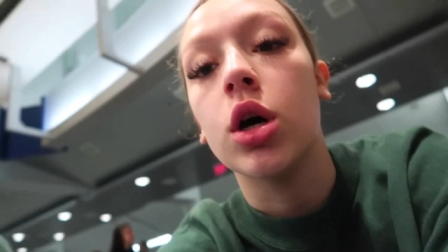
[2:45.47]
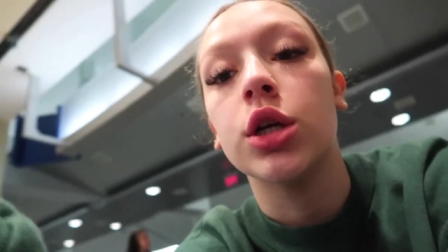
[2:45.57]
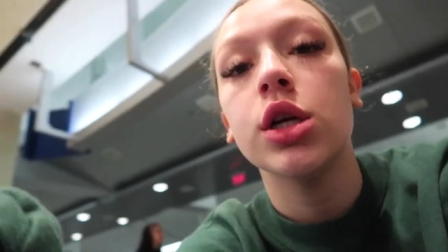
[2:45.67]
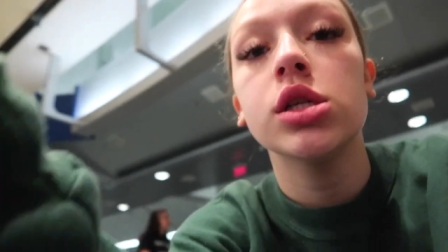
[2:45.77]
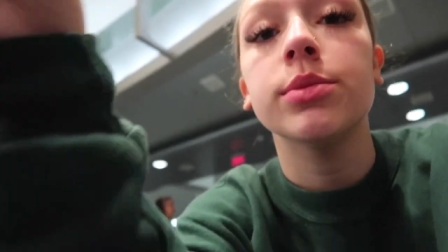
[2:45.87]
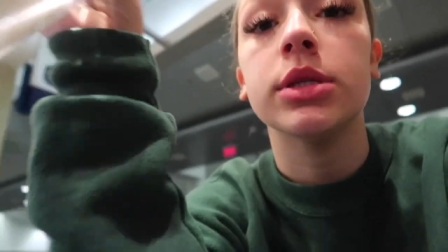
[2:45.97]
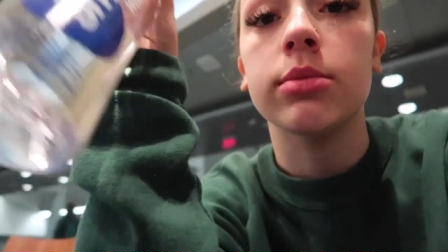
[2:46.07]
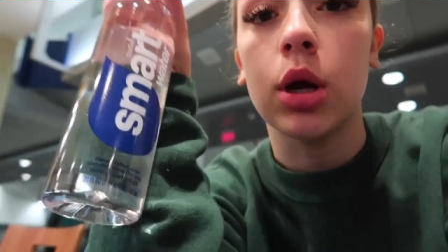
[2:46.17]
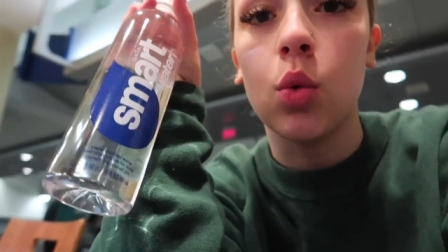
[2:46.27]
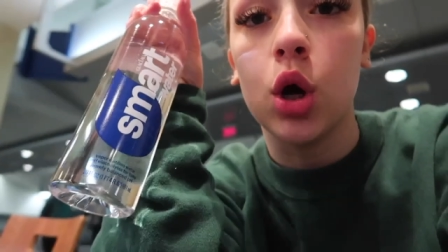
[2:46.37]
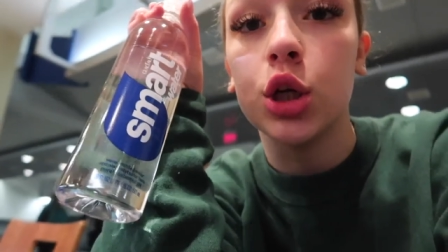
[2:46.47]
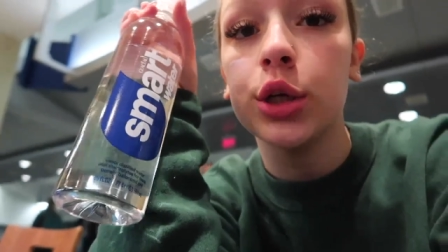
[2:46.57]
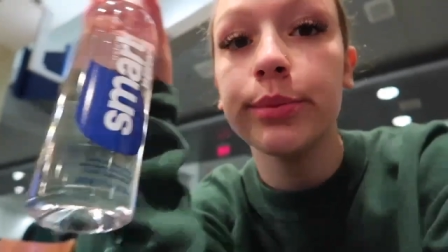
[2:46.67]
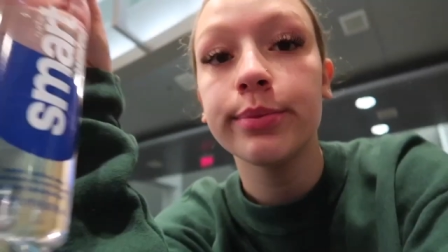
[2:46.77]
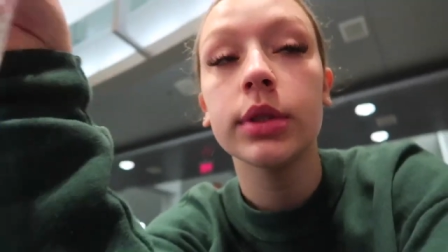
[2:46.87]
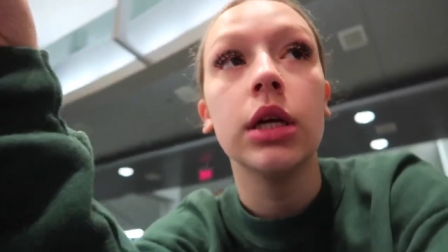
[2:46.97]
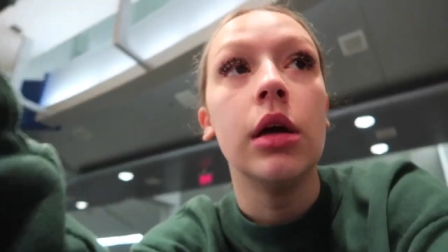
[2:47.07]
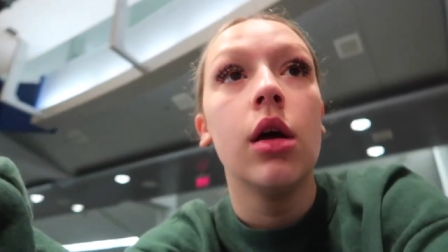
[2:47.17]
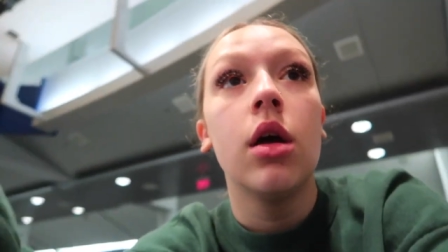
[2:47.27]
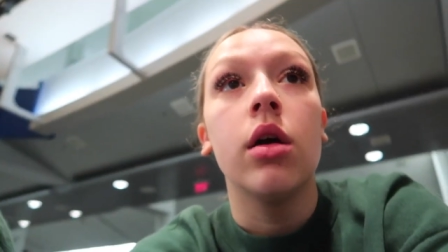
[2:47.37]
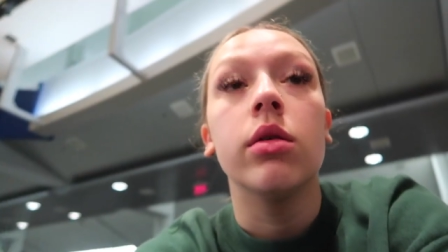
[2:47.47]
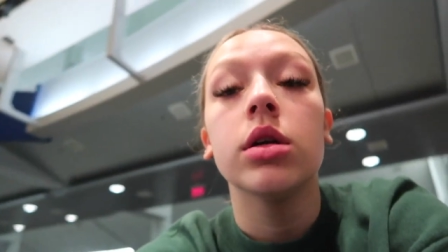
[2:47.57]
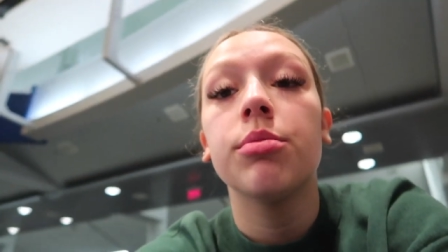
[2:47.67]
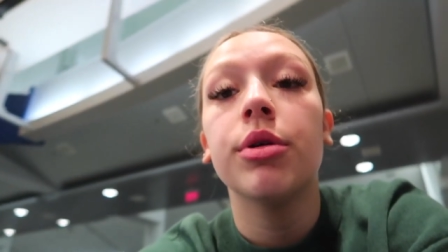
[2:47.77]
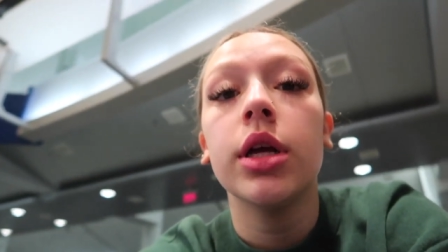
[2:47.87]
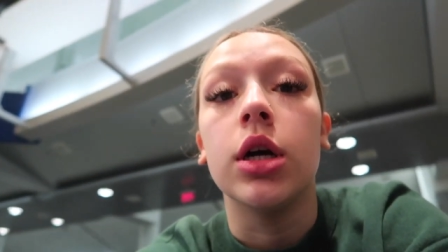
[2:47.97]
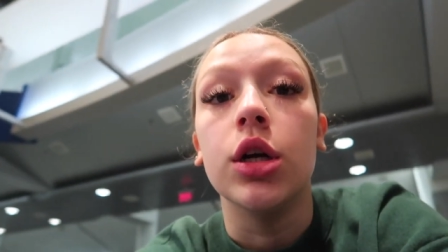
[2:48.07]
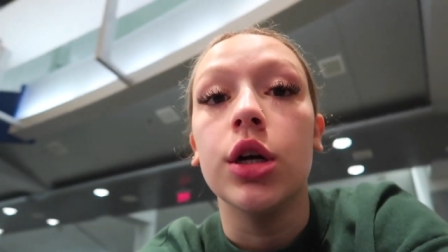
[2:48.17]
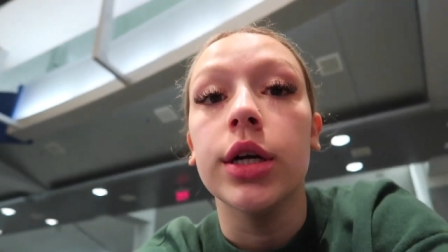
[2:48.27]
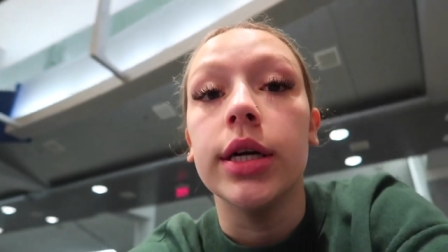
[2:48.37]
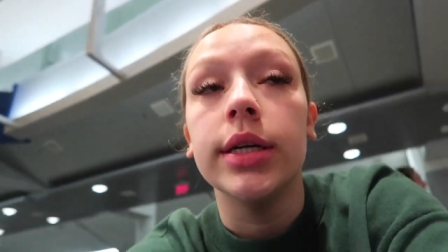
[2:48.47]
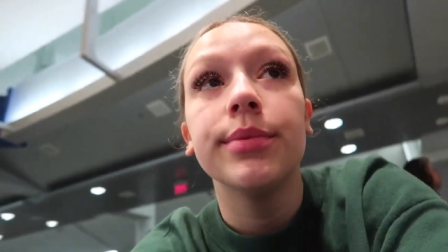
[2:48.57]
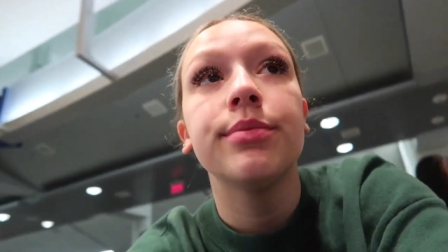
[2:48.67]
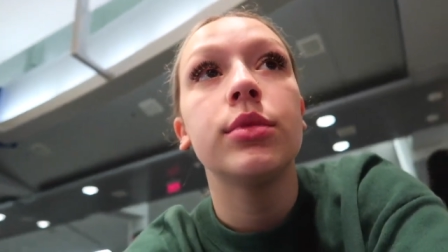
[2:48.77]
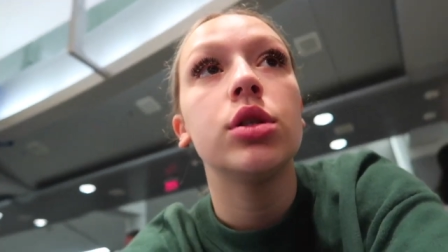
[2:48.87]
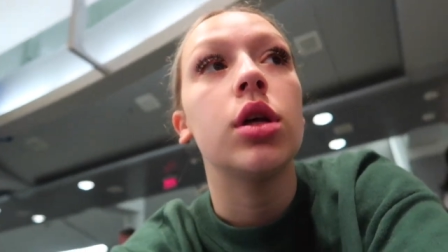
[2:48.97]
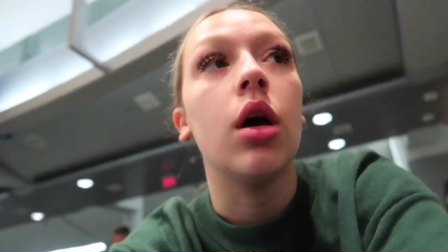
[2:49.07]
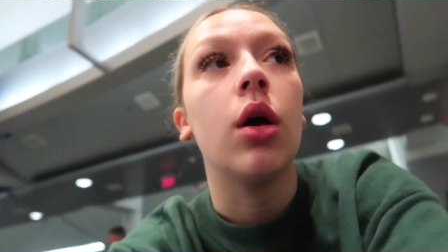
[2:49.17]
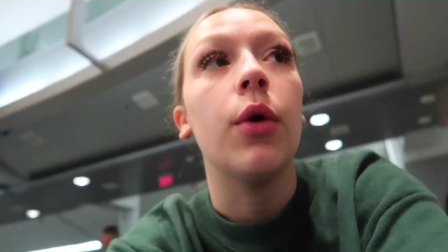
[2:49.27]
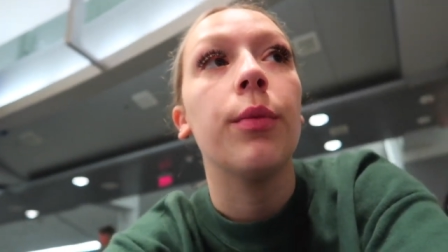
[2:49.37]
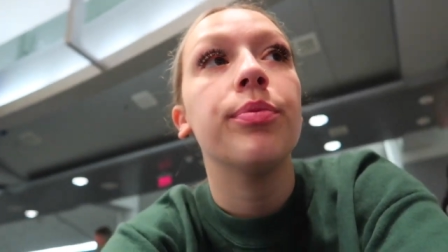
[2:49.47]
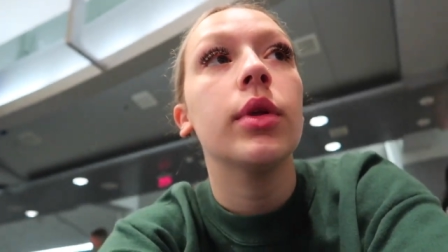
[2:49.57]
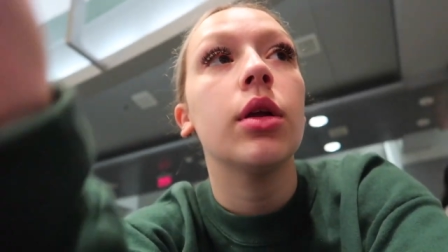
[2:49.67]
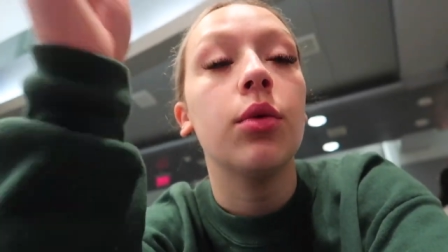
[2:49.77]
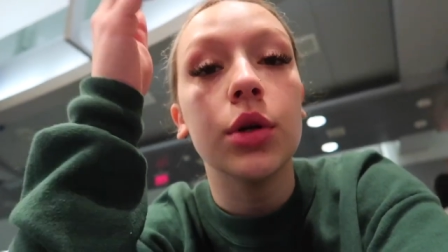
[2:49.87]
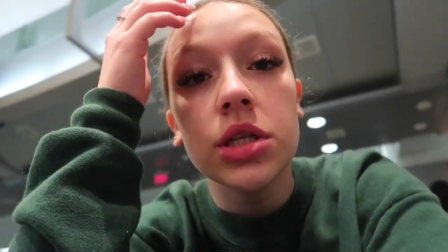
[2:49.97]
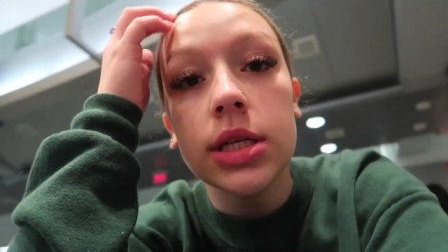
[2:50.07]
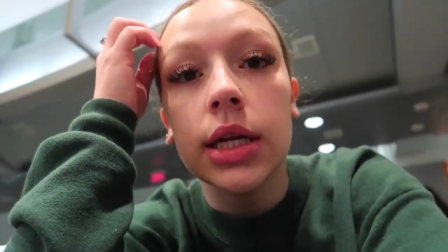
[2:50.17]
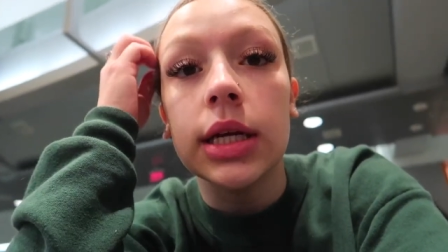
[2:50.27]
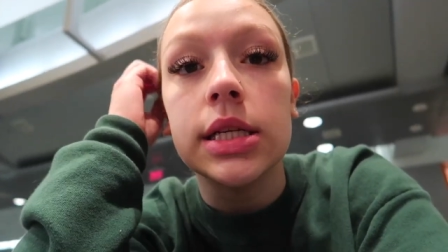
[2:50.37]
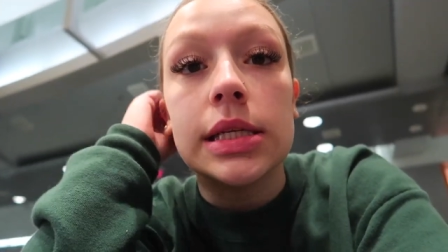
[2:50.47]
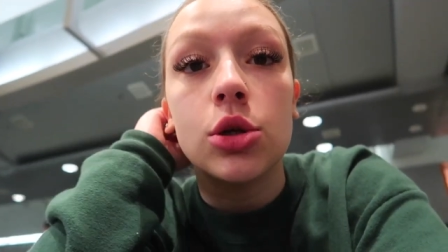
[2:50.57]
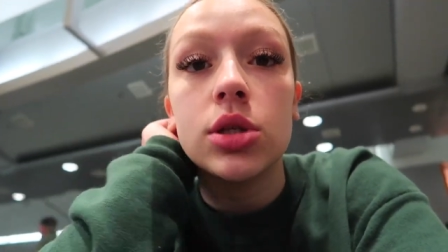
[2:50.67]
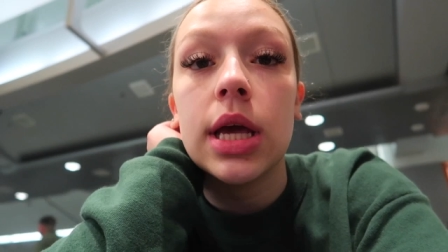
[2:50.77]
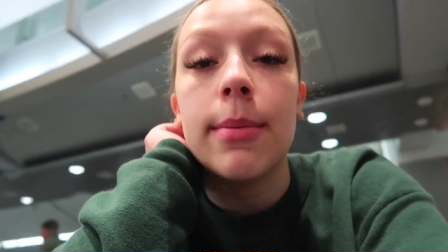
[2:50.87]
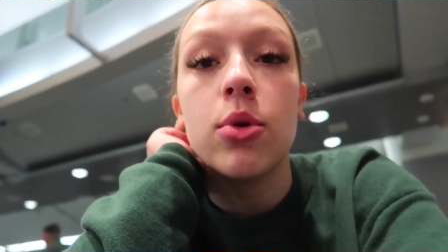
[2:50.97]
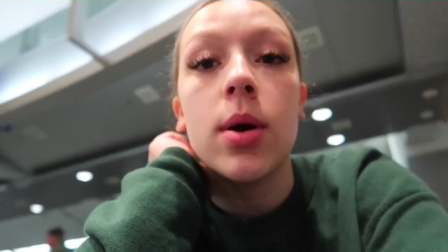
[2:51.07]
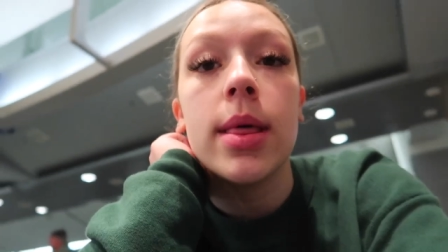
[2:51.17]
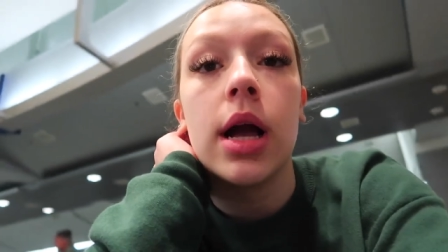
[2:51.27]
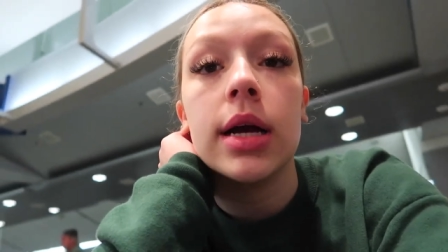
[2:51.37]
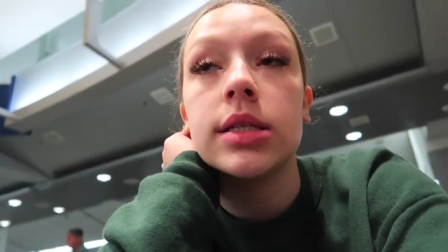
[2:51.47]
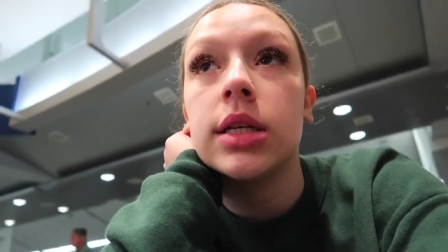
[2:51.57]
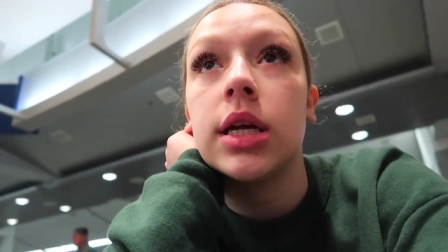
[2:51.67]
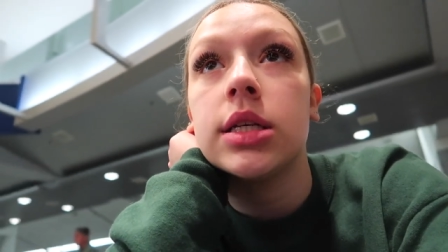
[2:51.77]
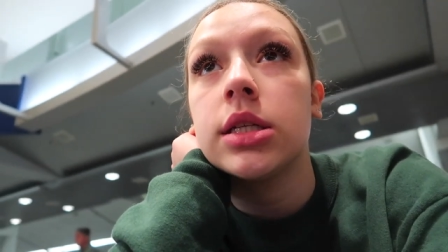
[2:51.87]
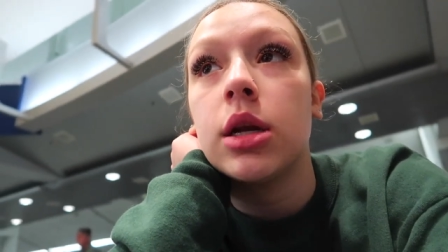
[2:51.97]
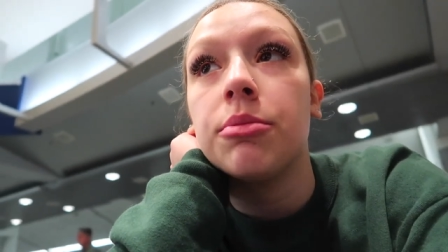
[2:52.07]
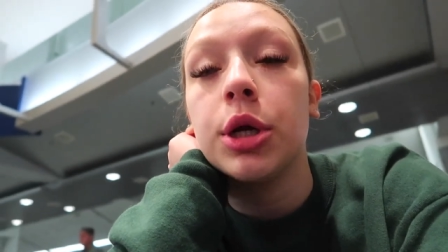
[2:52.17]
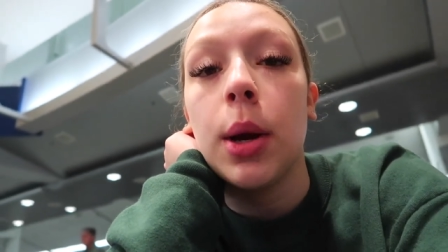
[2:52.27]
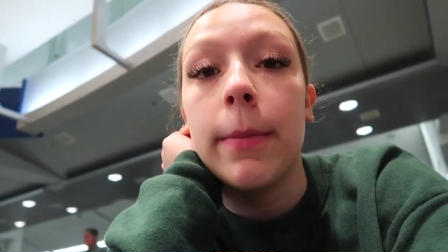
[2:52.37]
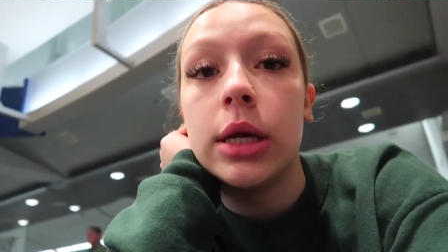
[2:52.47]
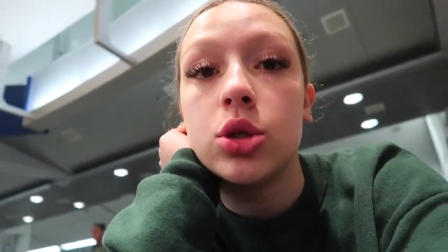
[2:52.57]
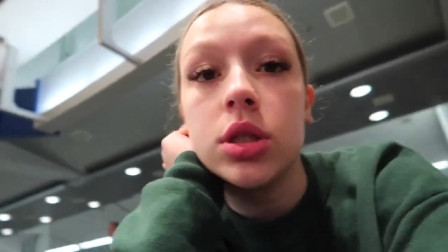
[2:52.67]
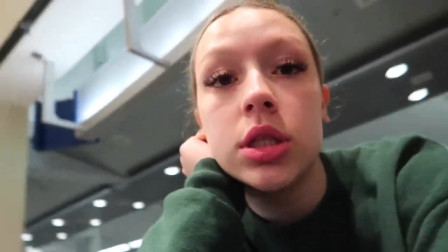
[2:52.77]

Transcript: water, some smart water. We're pretty hungry. So we're just sitting at this little table and the guy said that he's gonna bring our bagels